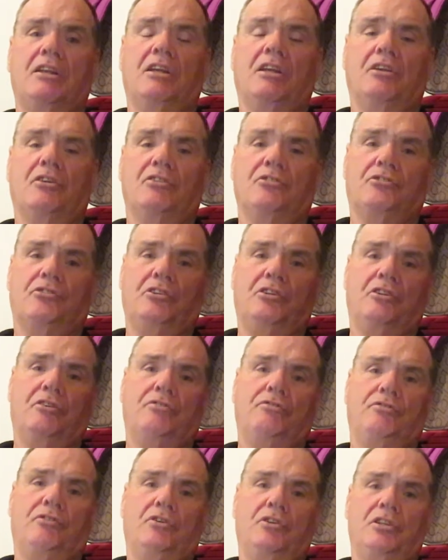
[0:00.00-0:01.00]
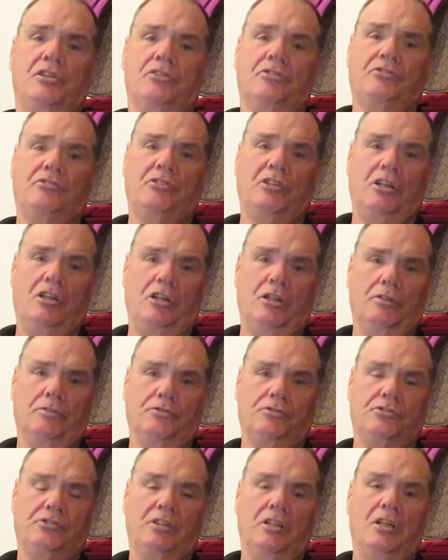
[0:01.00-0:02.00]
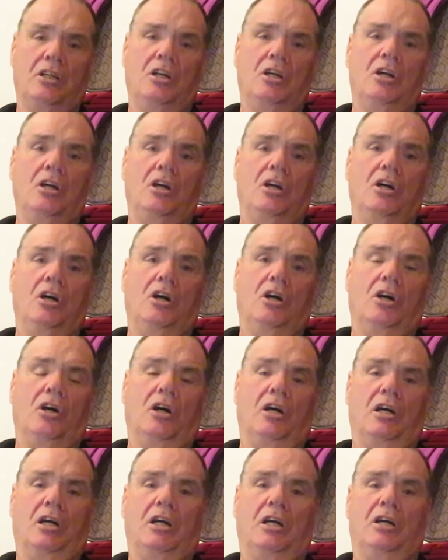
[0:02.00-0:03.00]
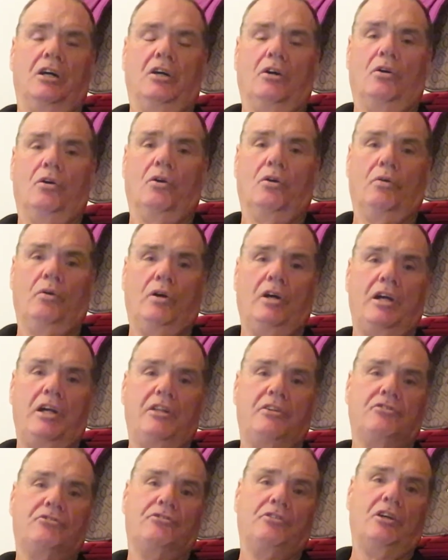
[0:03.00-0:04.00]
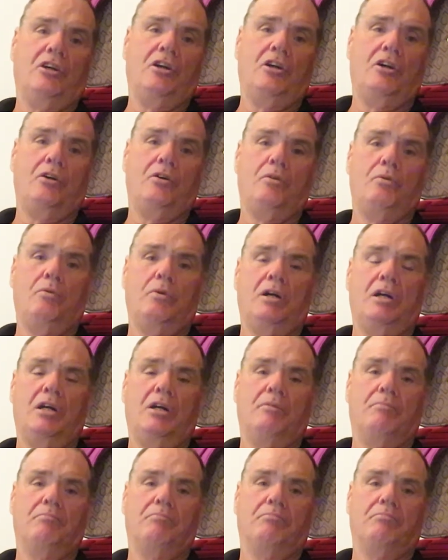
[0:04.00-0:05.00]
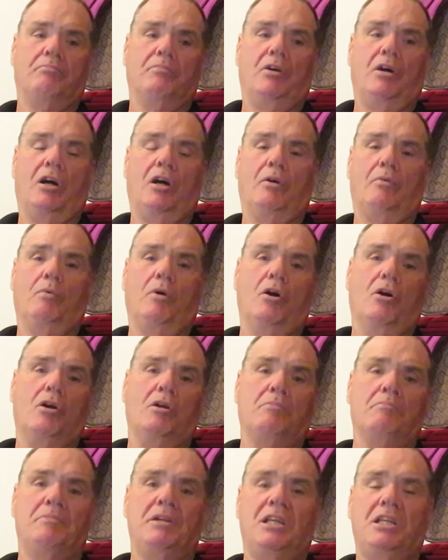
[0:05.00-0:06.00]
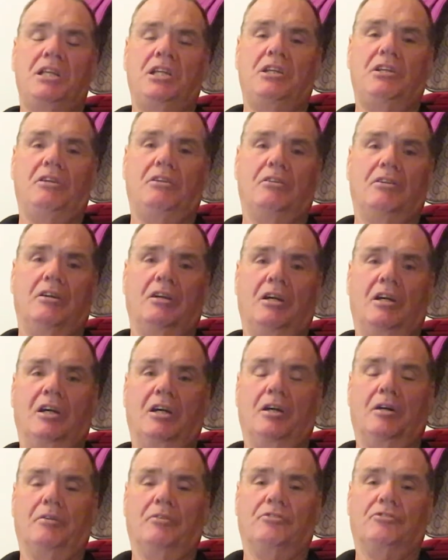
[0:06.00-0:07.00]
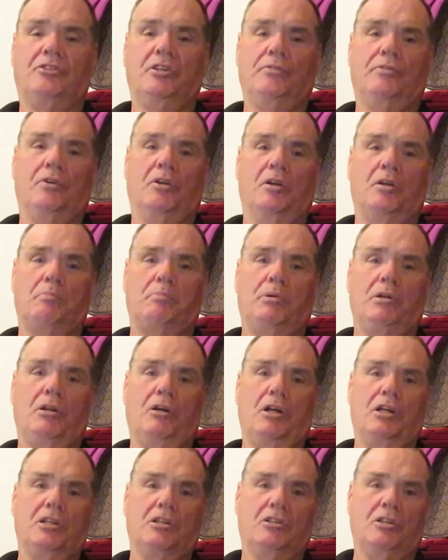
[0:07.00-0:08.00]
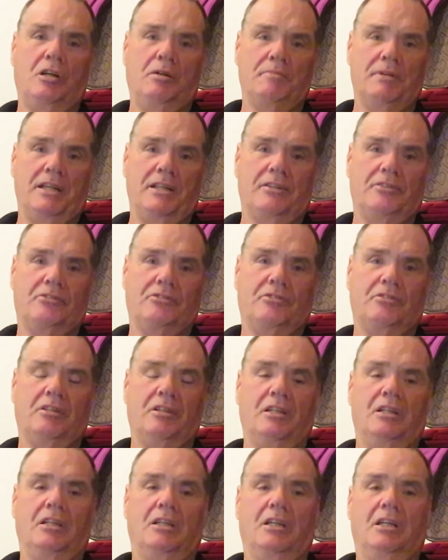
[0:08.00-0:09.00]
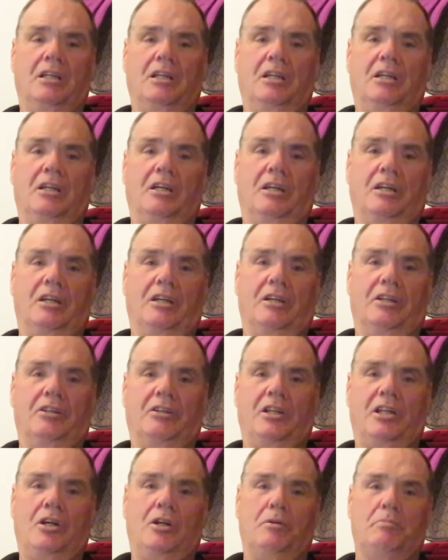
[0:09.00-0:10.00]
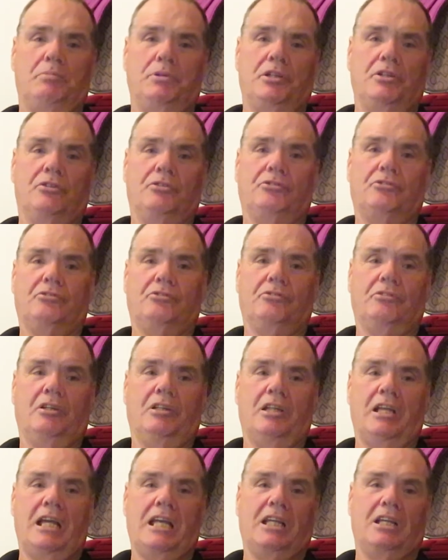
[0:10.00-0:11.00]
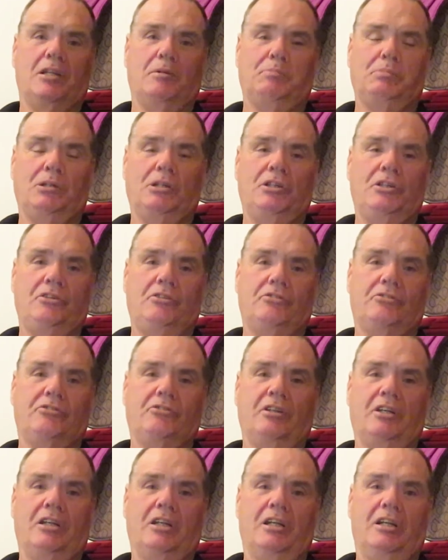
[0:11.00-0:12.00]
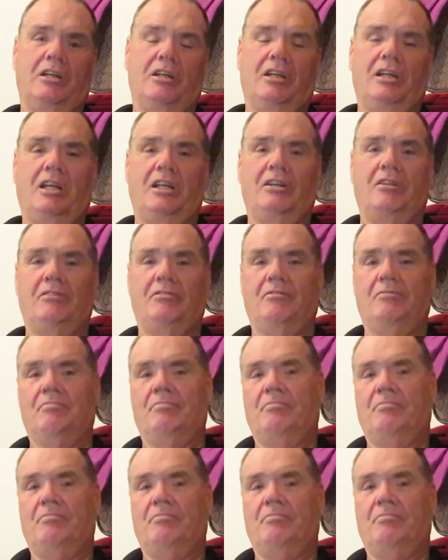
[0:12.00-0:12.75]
and consider for yourselves. All right, so I welcome any civil and polite comments. No abuse and anger, please, and